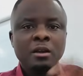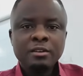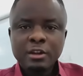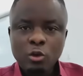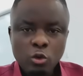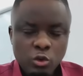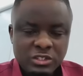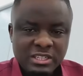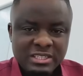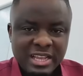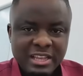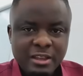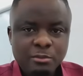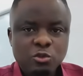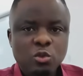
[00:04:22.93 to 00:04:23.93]
The closest I
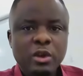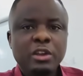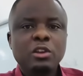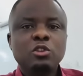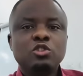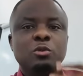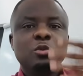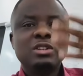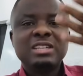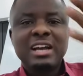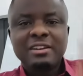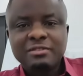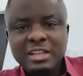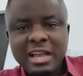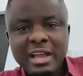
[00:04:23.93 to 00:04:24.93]
came to working a job was
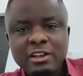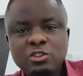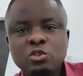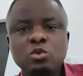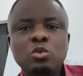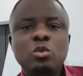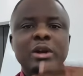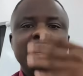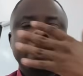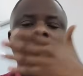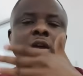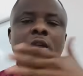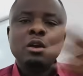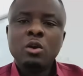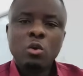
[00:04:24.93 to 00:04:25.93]
after high school when I
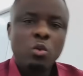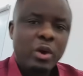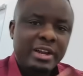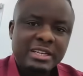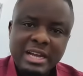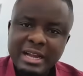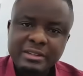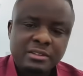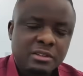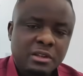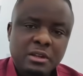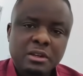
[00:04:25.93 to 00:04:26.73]
worked at